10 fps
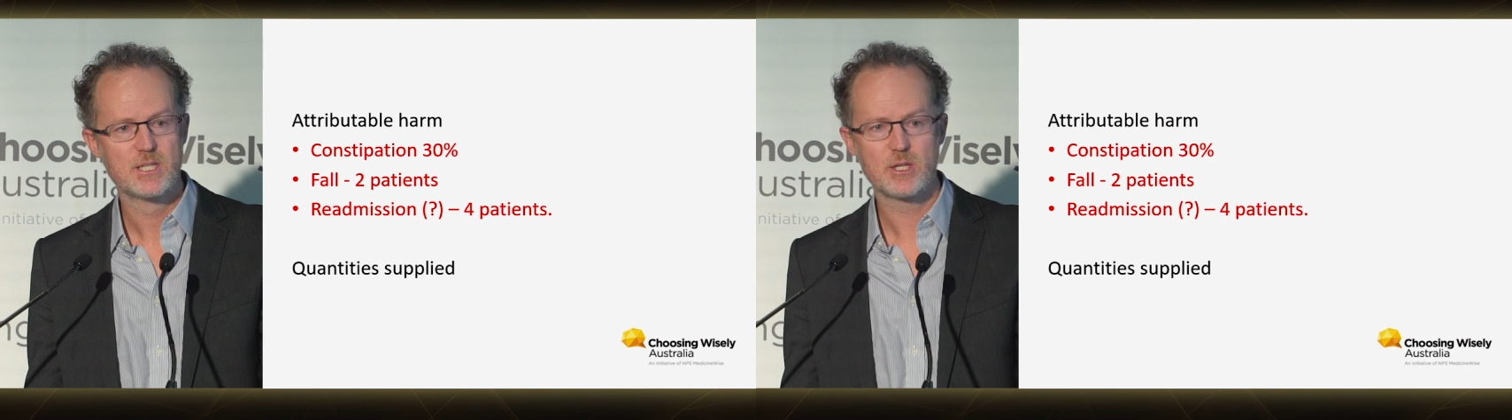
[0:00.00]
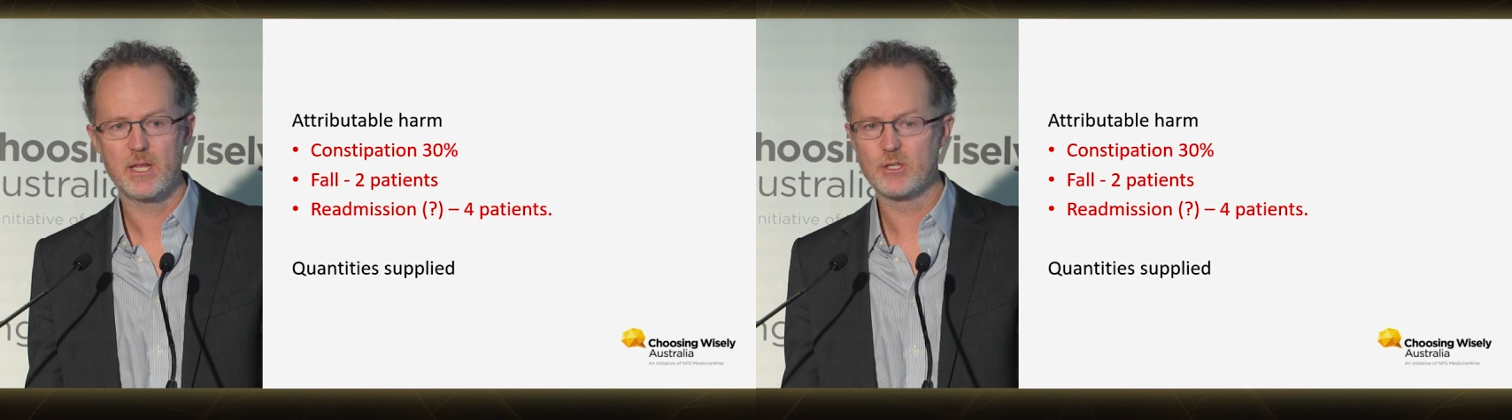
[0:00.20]

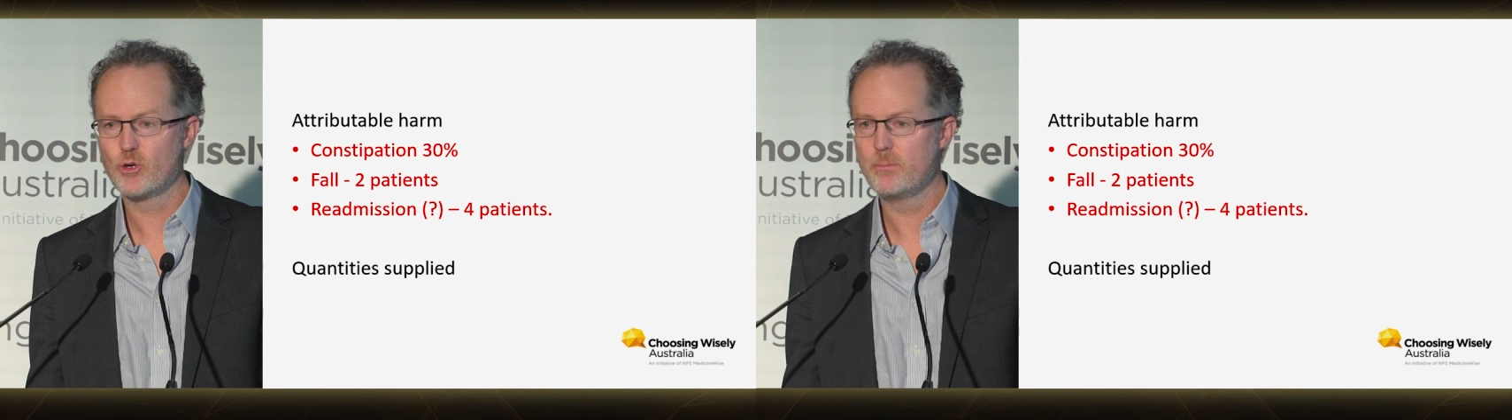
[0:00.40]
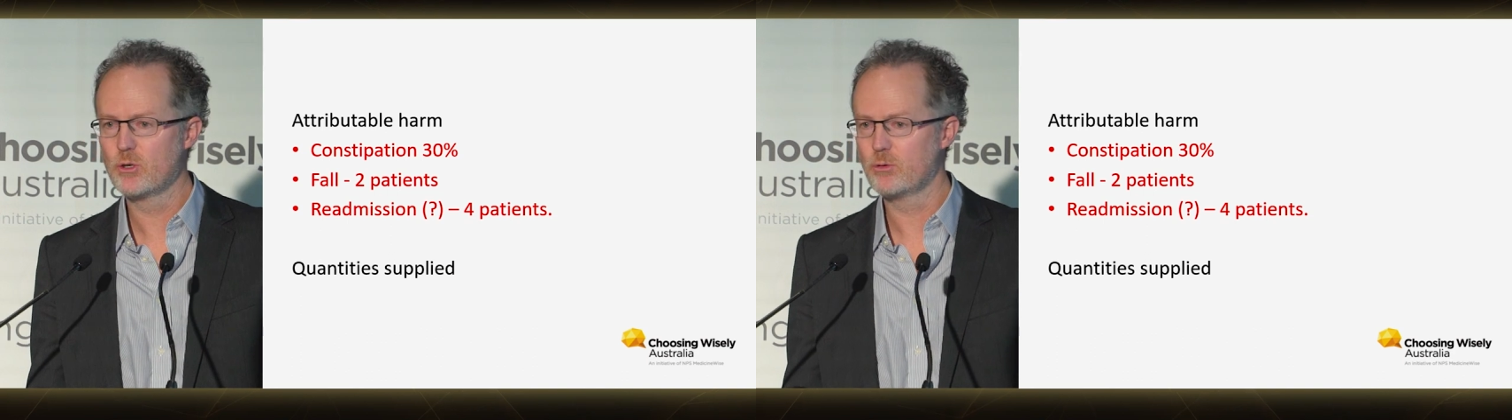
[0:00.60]
So the
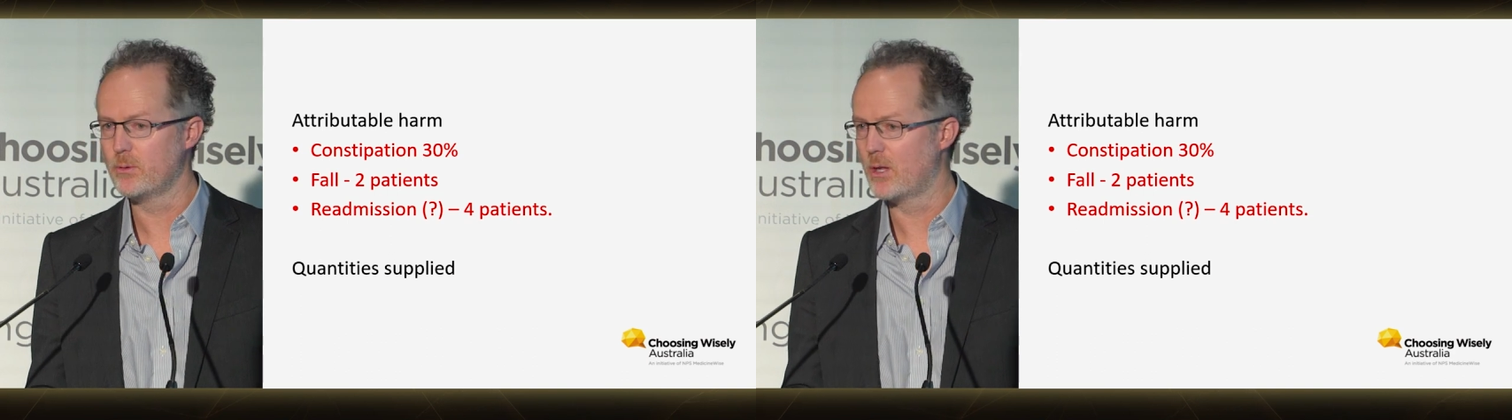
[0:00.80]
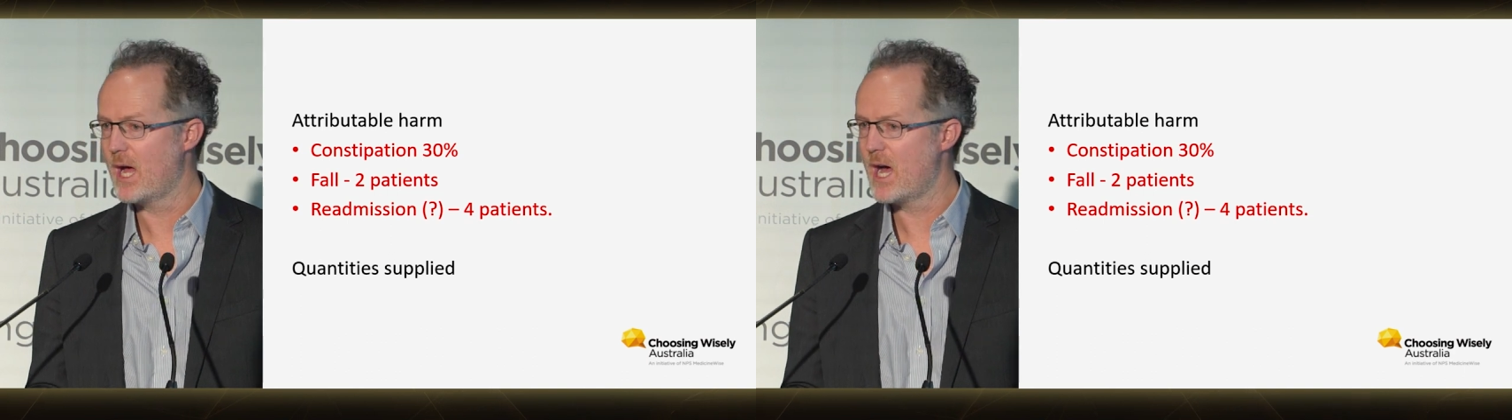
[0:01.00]

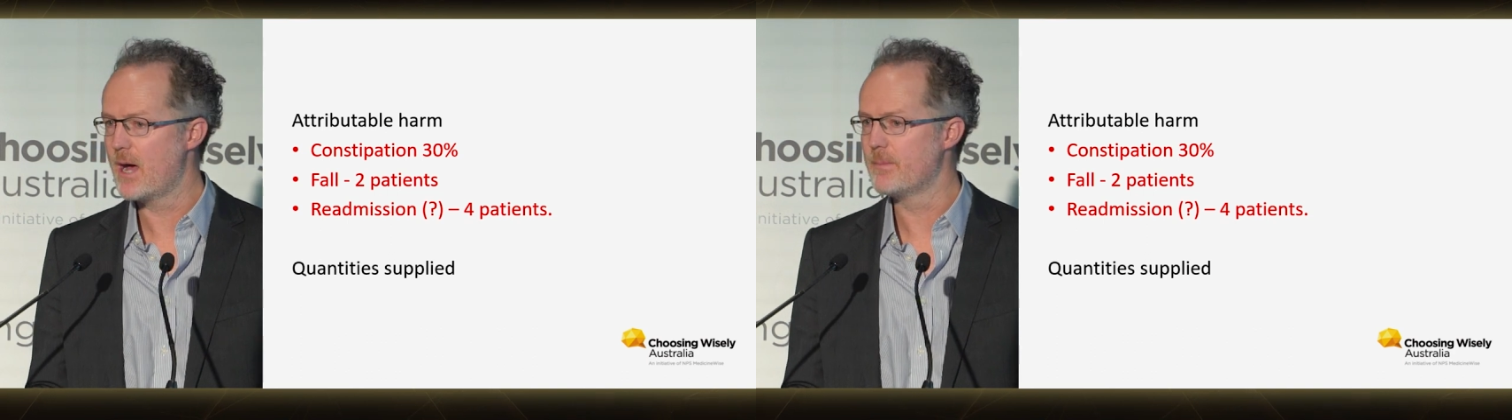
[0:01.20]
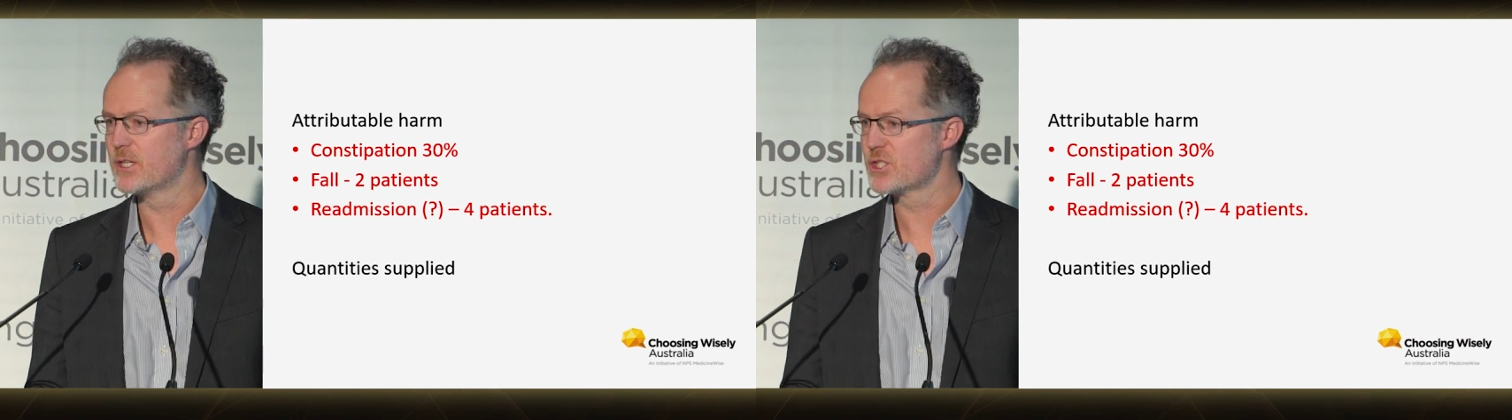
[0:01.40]
attributable
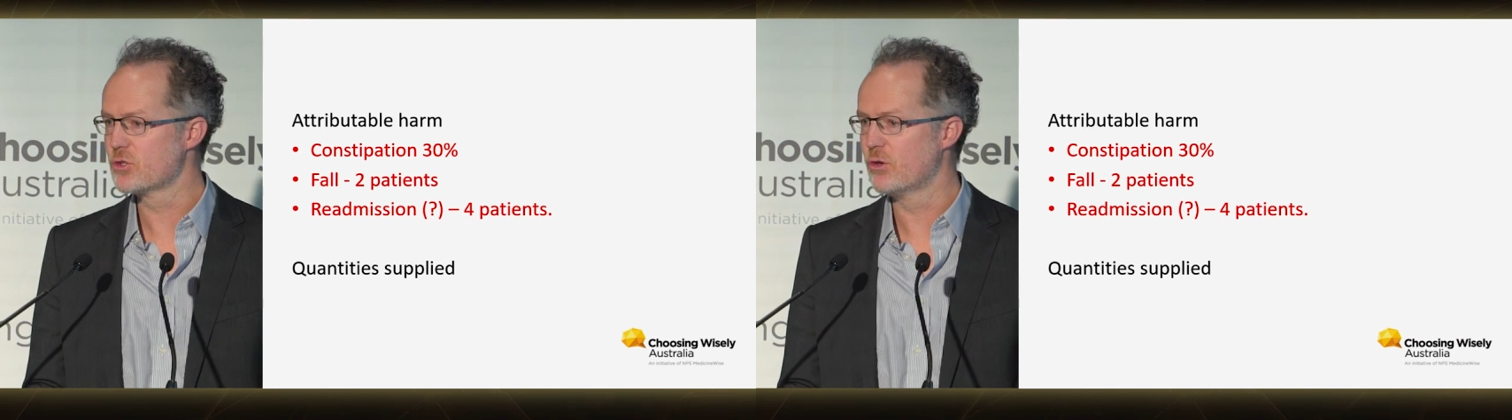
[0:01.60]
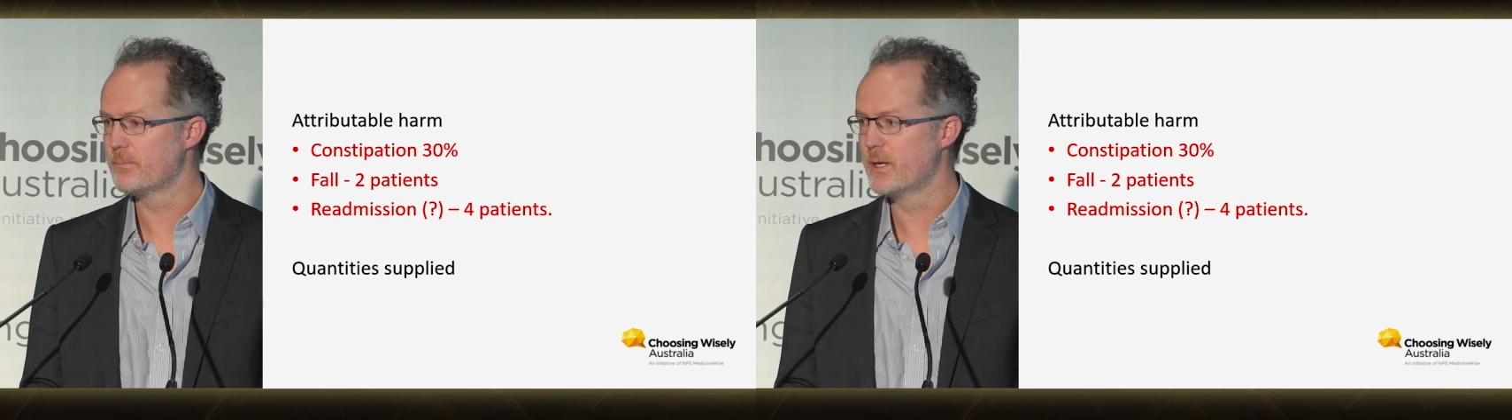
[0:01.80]
harm in a
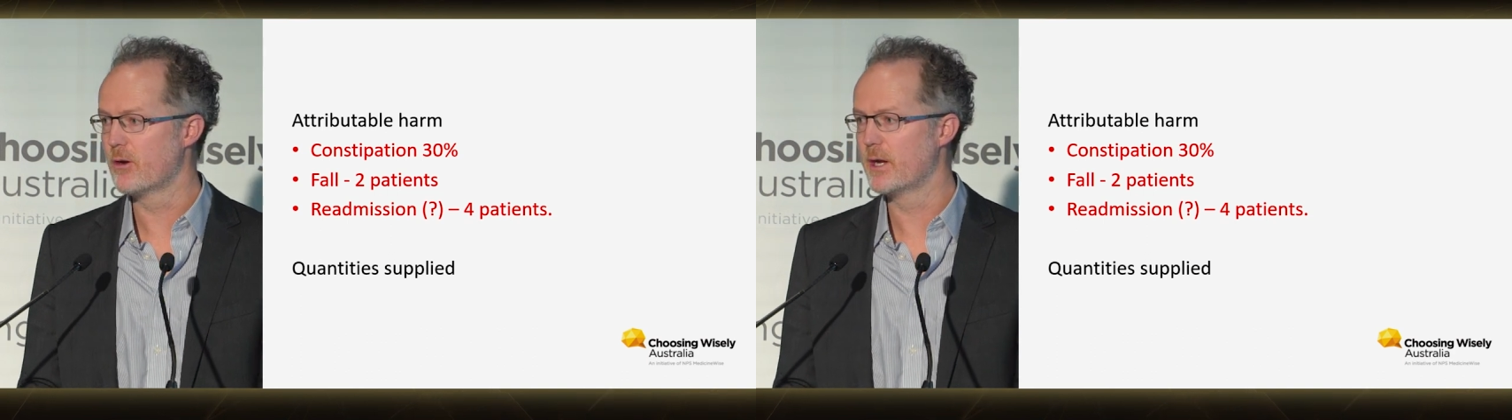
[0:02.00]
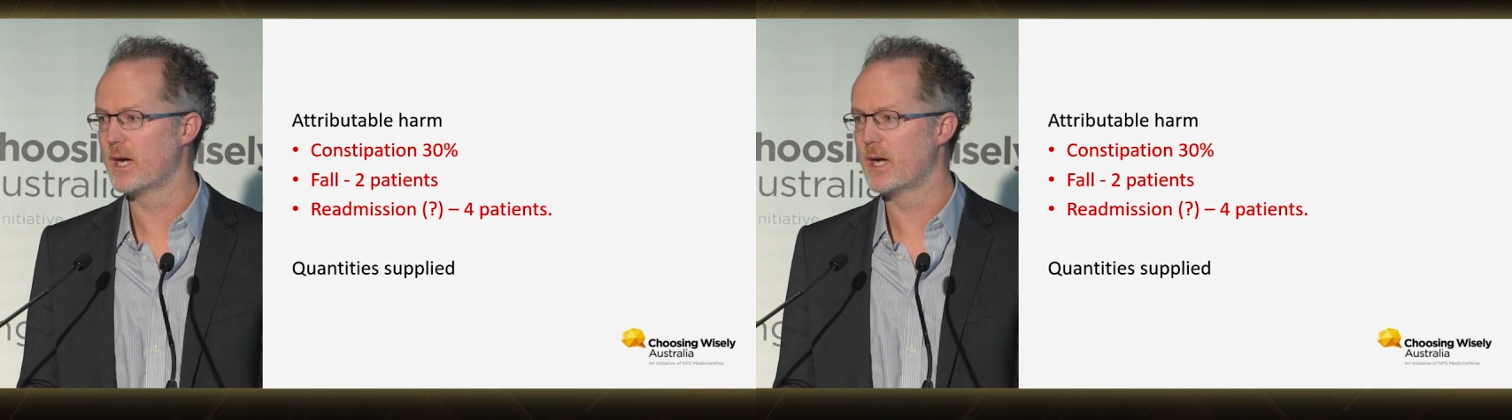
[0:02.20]
short period